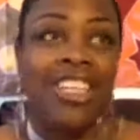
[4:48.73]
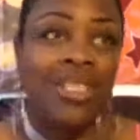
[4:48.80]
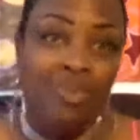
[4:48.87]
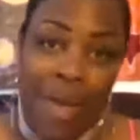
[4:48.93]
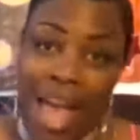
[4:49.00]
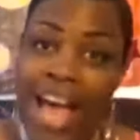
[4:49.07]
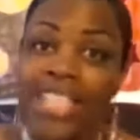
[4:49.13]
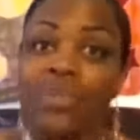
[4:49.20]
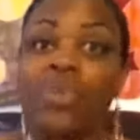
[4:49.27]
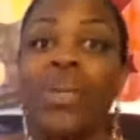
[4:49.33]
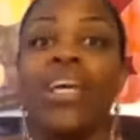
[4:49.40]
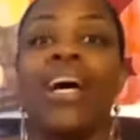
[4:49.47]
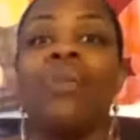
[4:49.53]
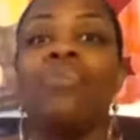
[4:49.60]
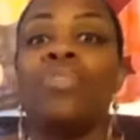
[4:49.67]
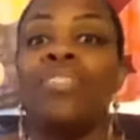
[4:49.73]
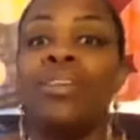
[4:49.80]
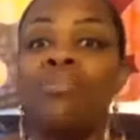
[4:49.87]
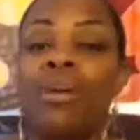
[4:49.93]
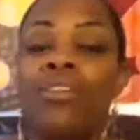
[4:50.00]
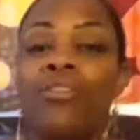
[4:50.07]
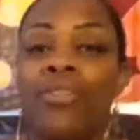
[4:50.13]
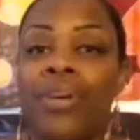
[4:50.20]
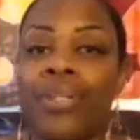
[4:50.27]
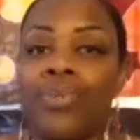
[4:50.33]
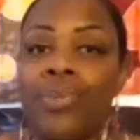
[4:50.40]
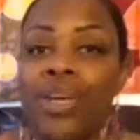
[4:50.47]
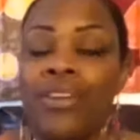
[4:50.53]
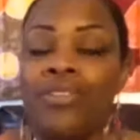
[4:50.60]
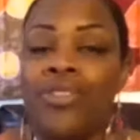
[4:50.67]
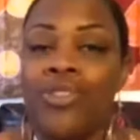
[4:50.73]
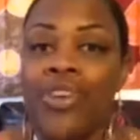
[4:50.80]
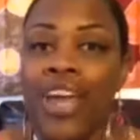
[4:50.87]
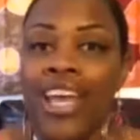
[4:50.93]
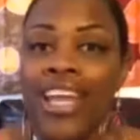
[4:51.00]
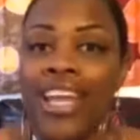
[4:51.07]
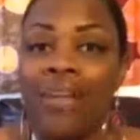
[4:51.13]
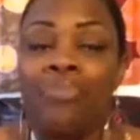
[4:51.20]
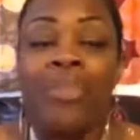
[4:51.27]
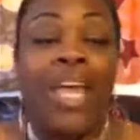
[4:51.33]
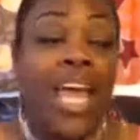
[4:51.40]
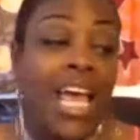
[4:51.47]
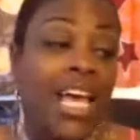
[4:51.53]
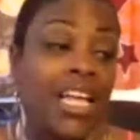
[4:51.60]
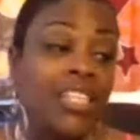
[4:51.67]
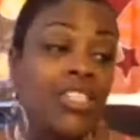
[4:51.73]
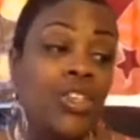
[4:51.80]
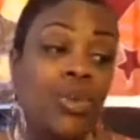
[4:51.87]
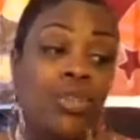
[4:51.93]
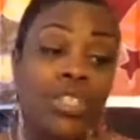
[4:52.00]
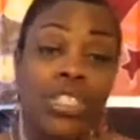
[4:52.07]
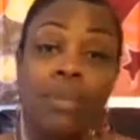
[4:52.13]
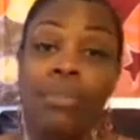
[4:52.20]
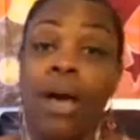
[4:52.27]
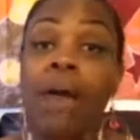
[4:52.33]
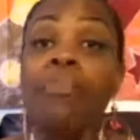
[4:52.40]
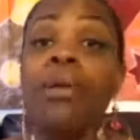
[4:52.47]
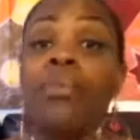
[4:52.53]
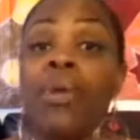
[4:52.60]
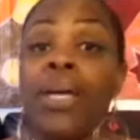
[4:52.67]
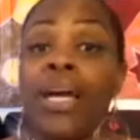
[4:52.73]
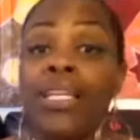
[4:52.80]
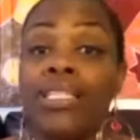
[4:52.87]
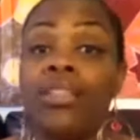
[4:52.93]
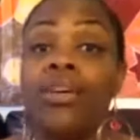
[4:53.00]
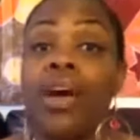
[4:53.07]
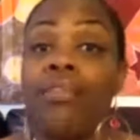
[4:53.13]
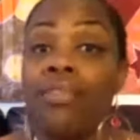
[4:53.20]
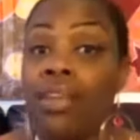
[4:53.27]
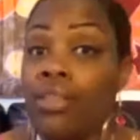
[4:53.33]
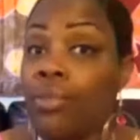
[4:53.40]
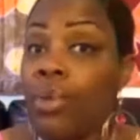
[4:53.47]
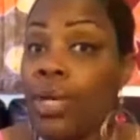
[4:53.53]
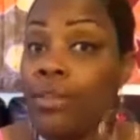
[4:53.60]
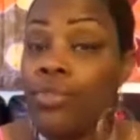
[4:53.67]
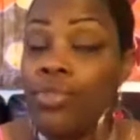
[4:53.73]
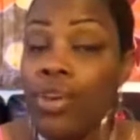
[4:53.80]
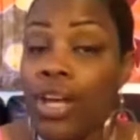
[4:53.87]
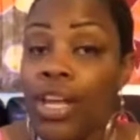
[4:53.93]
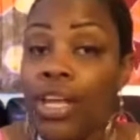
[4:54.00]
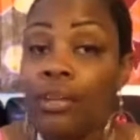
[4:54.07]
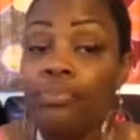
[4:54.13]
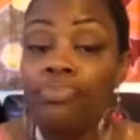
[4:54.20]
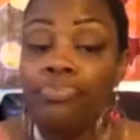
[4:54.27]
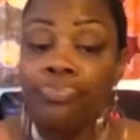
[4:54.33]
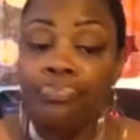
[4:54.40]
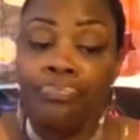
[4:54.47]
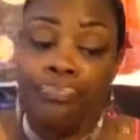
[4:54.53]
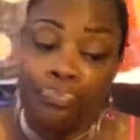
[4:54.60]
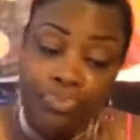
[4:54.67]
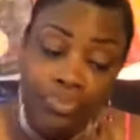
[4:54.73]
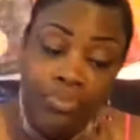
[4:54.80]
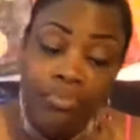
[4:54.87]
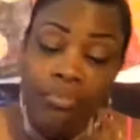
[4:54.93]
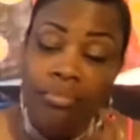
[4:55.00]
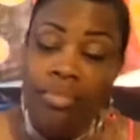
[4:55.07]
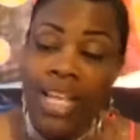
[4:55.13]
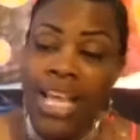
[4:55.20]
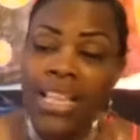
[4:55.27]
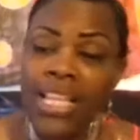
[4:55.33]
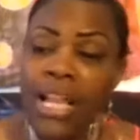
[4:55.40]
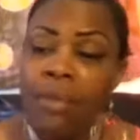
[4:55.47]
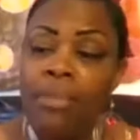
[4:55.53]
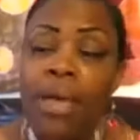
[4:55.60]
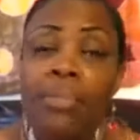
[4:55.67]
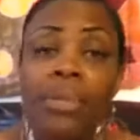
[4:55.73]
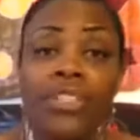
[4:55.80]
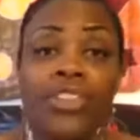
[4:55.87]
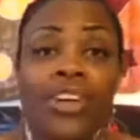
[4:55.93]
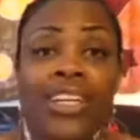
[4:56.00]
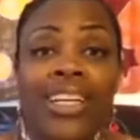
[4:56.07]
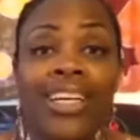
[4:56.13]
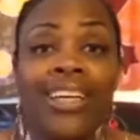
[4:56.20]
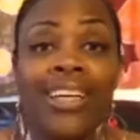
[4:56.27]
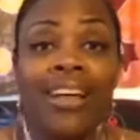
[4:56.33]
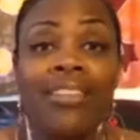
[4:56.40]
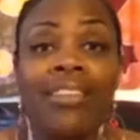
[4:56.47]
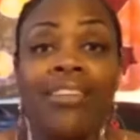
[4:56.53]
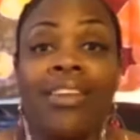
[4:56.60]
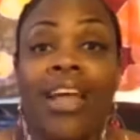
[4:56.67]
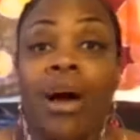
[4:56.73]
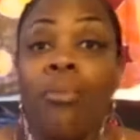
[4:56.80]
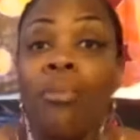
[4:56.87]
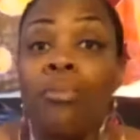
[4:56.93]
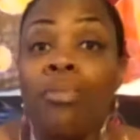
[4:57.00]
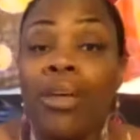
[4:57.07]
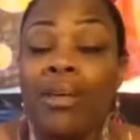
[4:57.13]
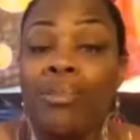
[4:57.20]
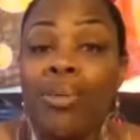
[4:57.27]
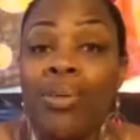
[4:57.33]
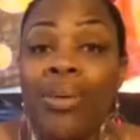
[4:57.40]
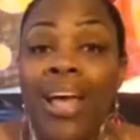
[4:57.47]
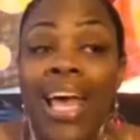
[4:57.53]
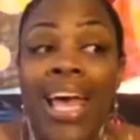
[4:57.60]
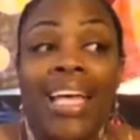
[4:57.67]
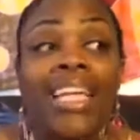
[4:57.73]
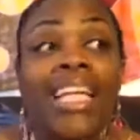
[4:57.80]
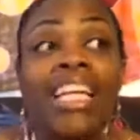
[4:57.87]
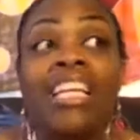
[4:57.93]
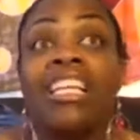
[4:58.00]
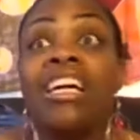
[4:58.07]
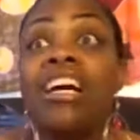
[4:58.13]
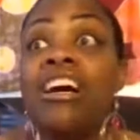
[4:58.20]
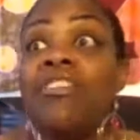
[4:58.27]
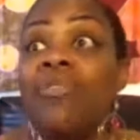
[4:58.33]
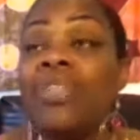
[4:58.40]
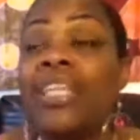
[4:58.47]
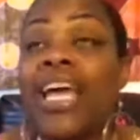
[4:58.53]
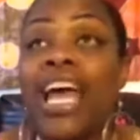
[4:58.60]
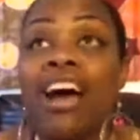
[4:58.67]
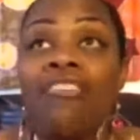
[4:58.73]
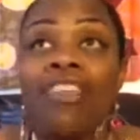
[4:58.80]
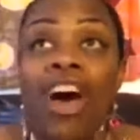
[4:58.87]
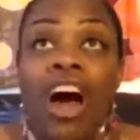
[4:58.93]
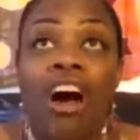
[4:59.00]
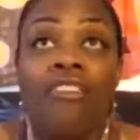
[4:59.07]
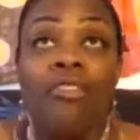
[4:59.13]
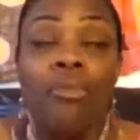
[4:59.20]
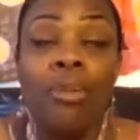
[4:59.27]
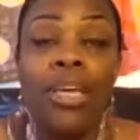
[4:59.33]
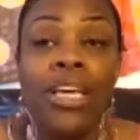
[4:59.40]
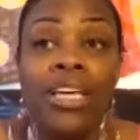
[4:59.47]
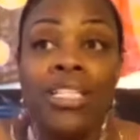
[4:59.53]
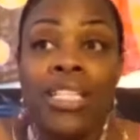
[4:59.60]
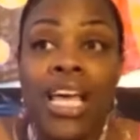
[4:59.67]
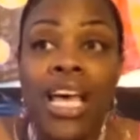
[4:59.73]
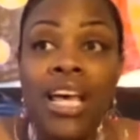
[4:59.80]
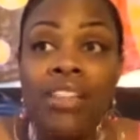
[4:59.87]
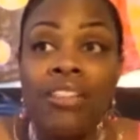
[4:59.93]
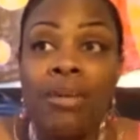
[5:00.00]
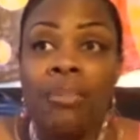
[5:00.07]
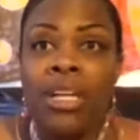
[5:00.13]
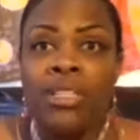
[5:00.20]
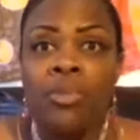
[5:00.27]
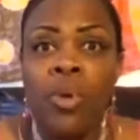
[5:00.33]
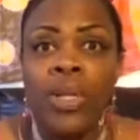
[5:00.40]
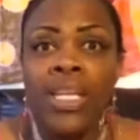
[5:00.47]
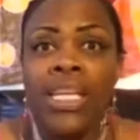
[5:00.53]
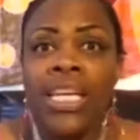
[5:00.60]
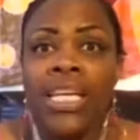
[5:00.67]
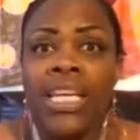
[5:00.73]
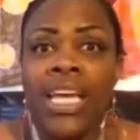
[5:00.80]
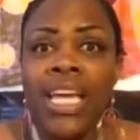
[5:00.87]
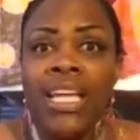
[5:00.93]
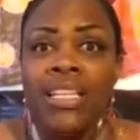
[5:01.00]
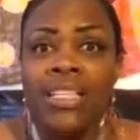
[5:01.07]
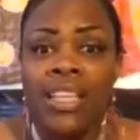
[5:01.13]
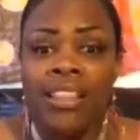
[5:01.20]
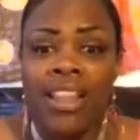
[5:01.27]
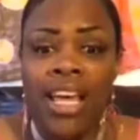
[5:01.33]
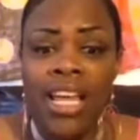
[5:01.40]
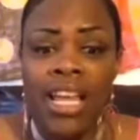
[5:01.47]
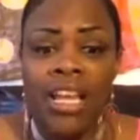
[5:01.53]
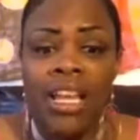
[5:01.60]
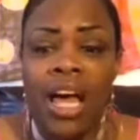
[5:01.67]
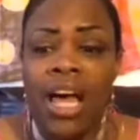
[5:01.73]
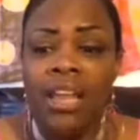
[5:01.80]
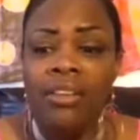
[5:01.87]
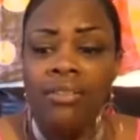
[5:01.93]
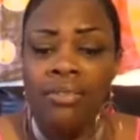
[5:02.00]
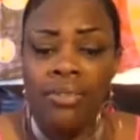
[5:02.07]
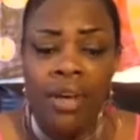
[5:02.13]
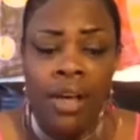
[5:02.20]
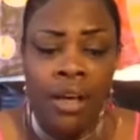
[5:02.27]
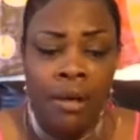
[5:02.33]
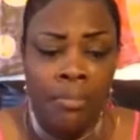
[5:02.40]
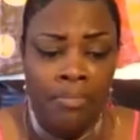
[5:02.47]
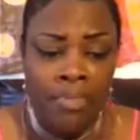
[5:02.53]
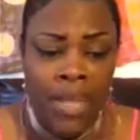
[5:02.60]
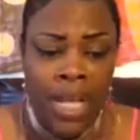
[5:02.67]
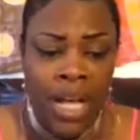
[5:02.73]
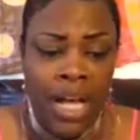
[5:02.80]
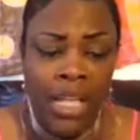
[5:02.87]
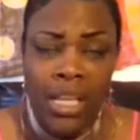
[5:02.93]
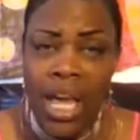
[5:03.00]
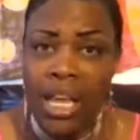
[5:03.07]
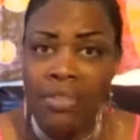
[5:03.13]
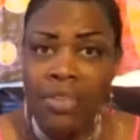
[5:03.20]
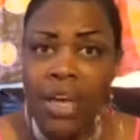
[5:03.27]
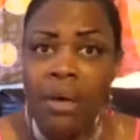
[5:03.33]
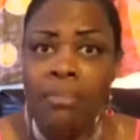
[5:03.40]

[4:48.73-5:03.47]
this past week I was in my first week of training and so this upcoming week I still have another week of training and then I'll be able to start getting out there and helping people. And I love what they have to offer because they're much more lenient than a lot of um, a lot of